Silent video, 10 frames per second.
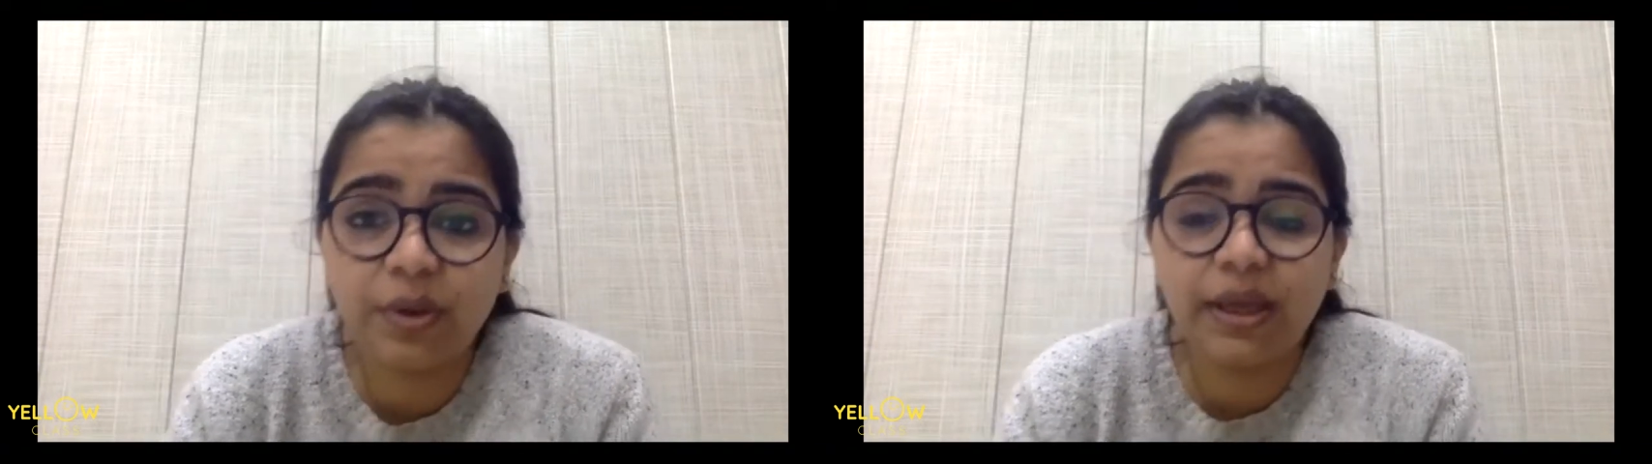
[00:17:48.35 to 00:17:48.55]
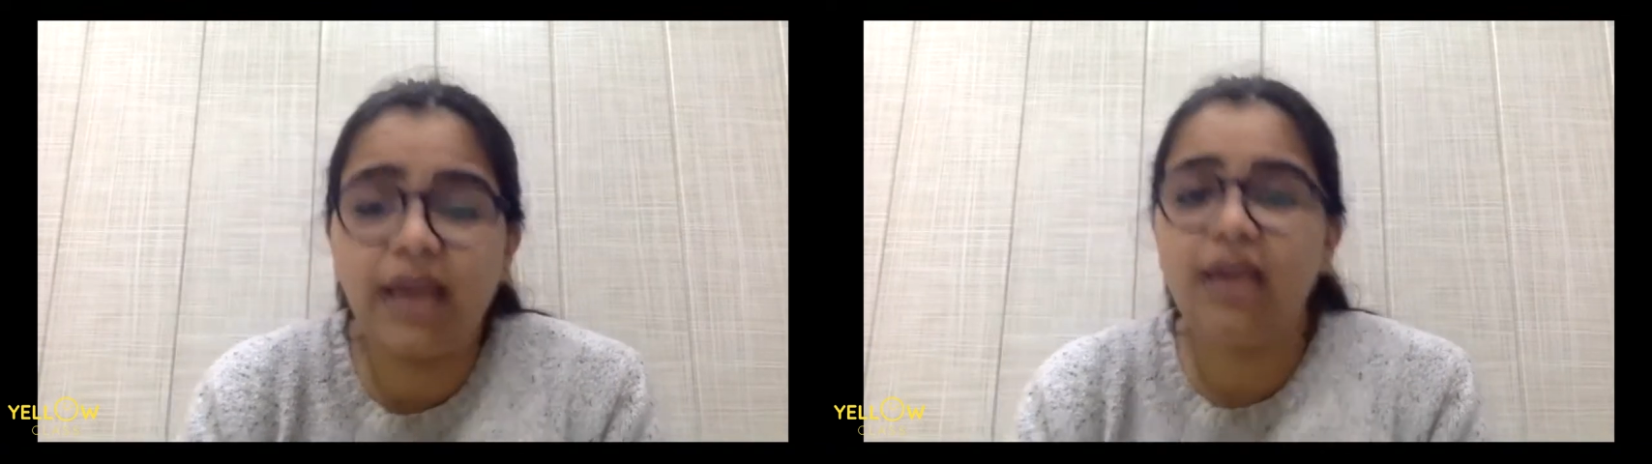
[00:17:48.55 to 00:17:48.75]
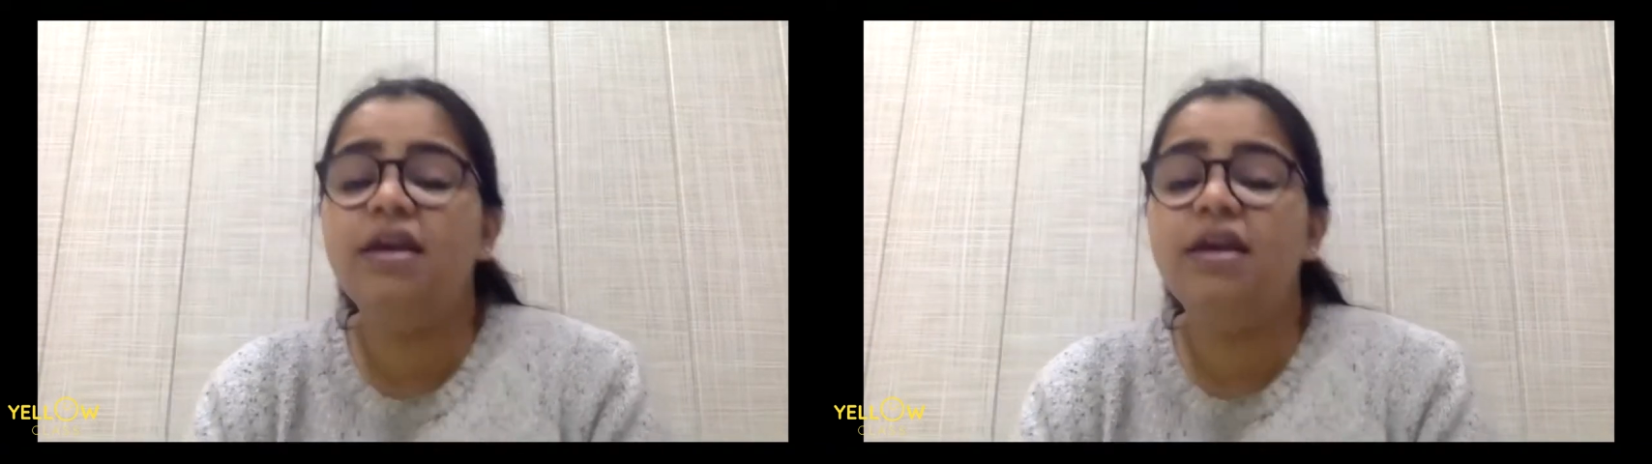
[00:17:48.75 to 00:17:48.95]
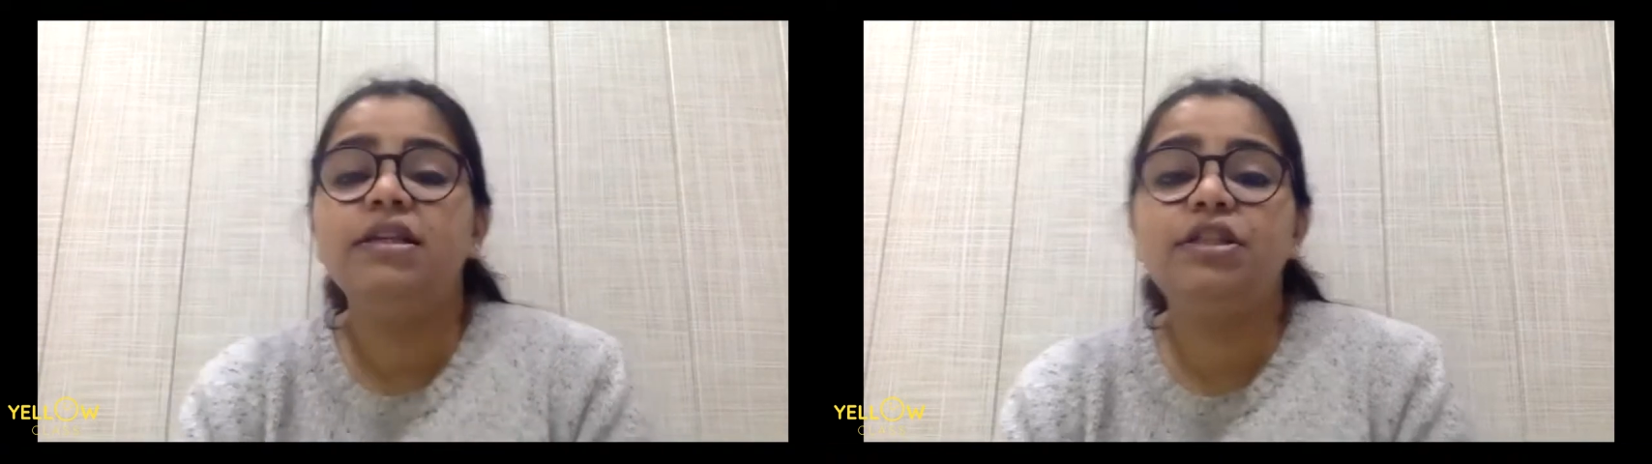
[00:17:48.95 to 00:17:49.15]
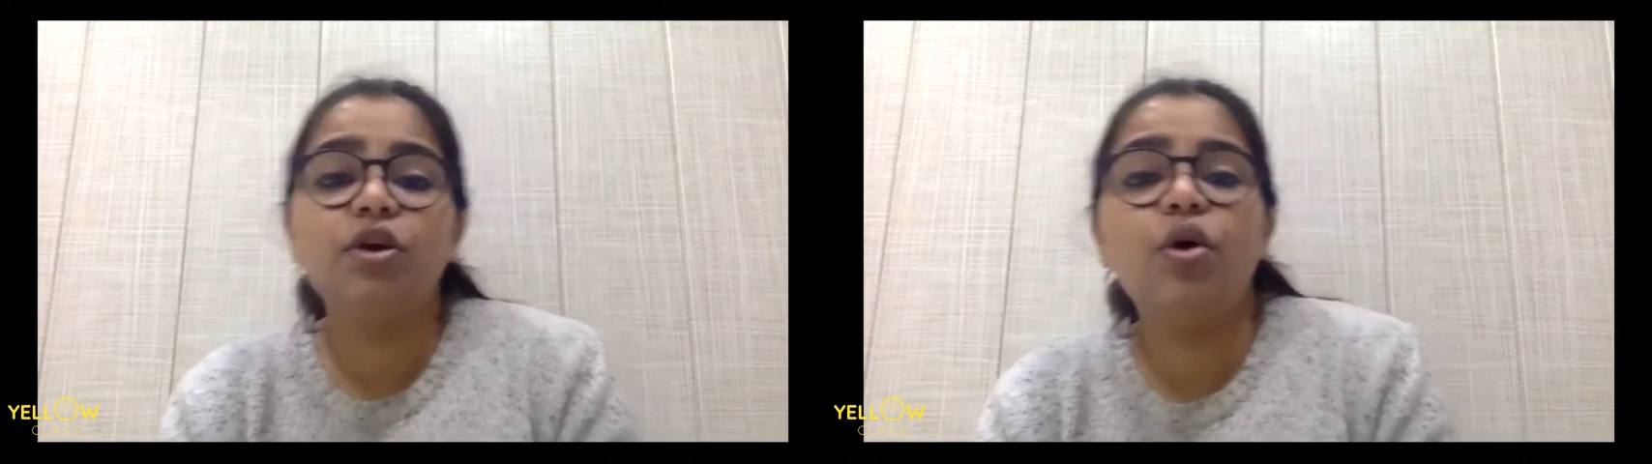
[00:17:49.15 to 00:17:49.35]
Okay,
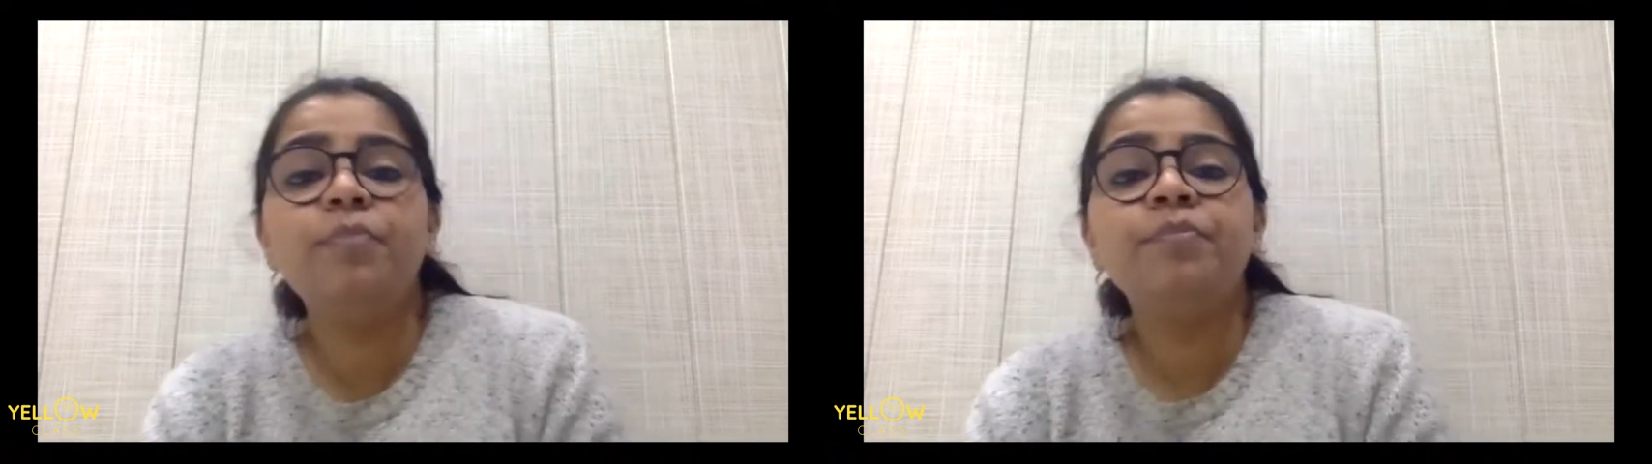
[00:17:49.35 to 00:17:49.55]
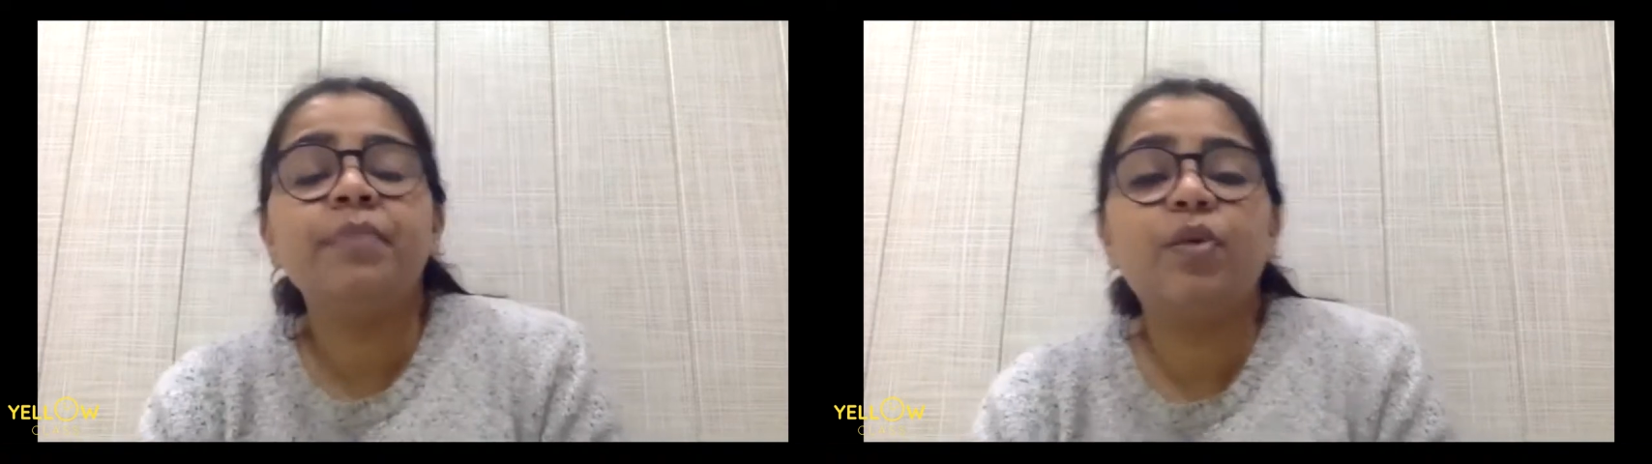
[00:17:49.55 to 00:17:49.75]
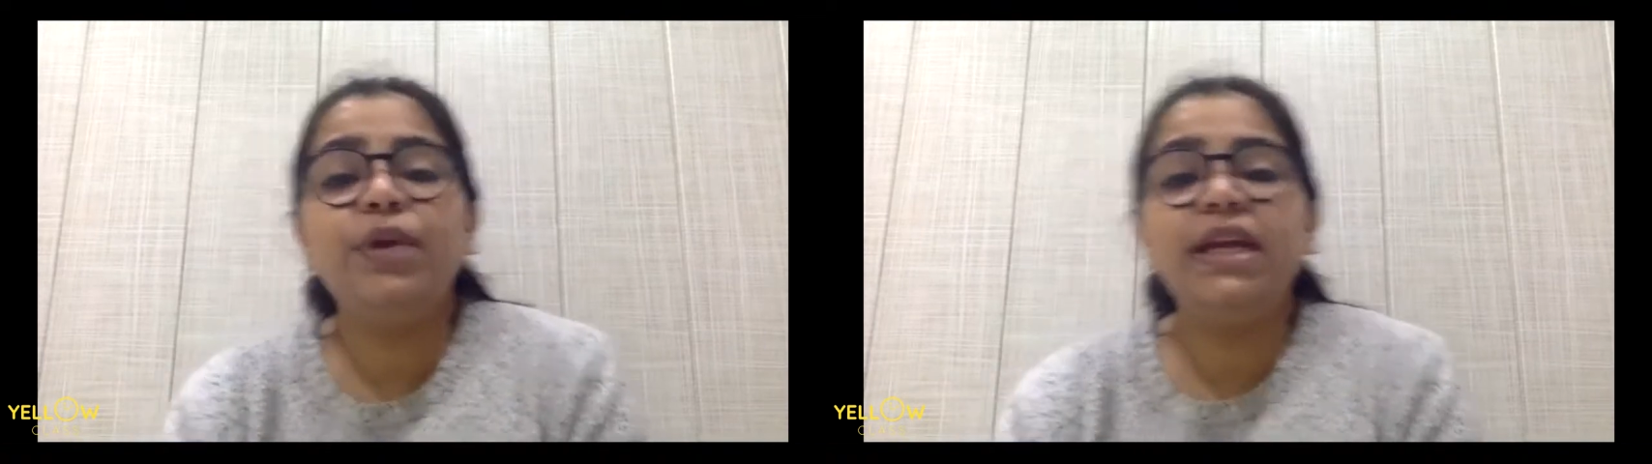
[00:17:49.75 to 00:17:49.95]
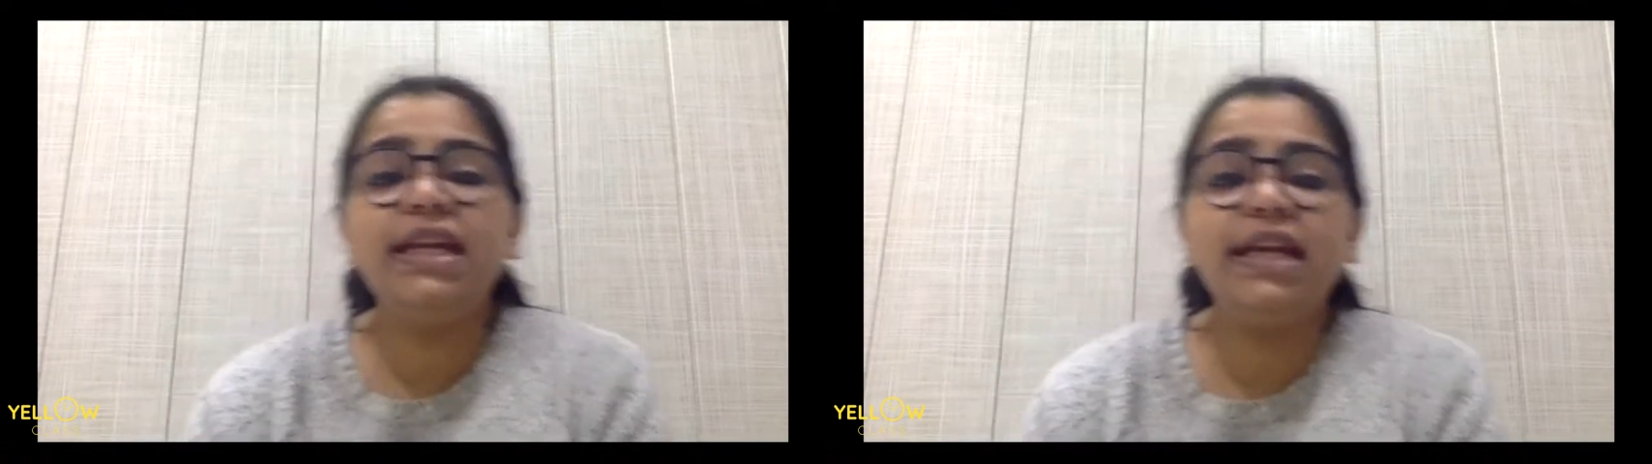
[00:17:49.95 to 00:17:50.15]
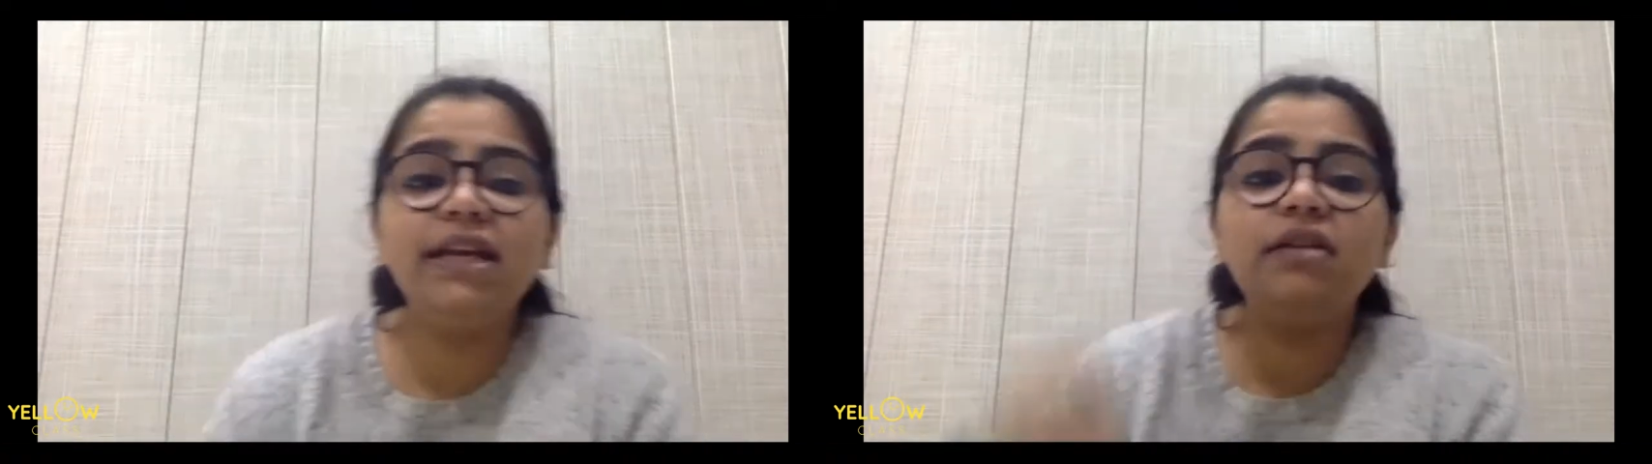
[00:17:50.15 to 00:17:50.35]
so
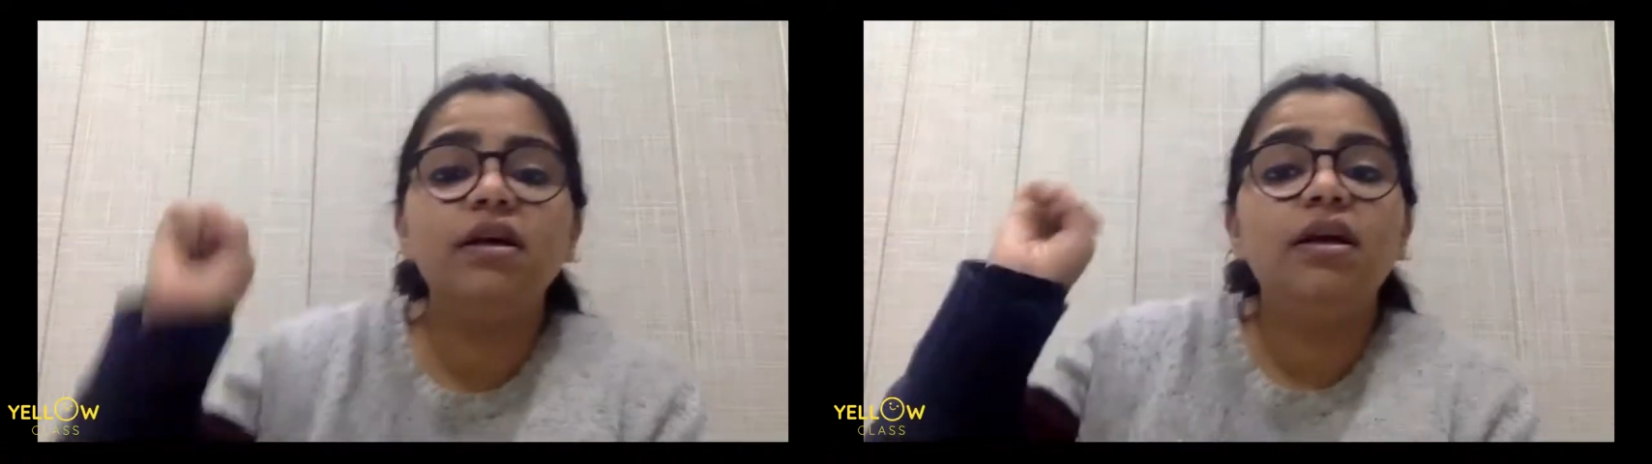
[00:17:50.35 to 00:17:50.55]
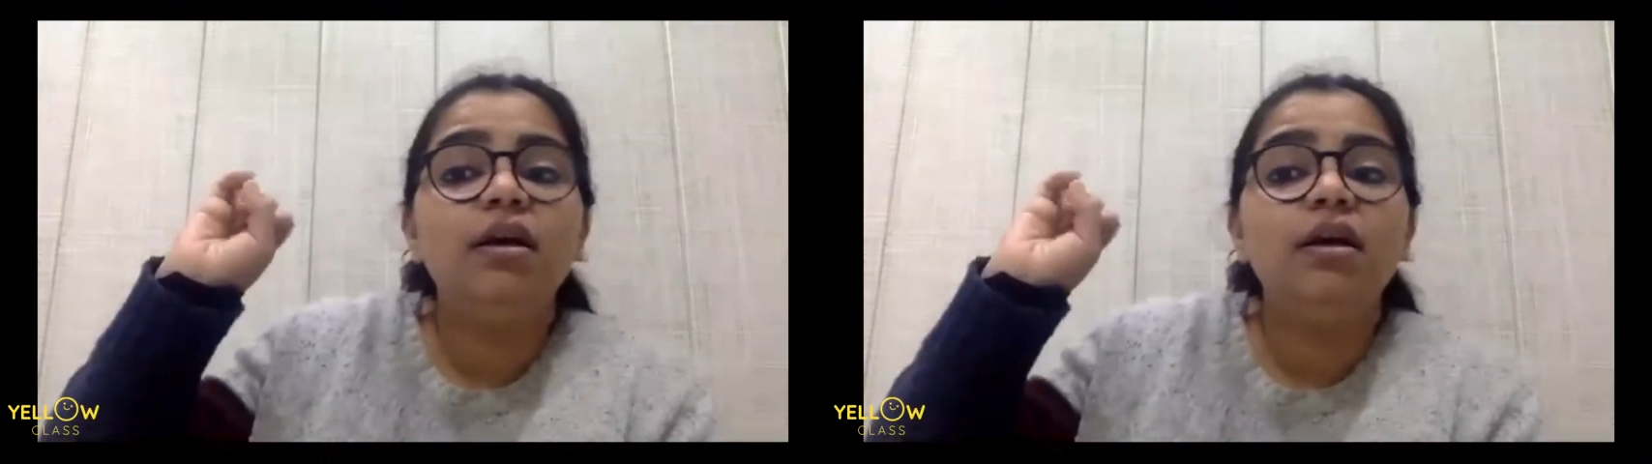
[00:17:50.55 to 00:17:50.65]
we did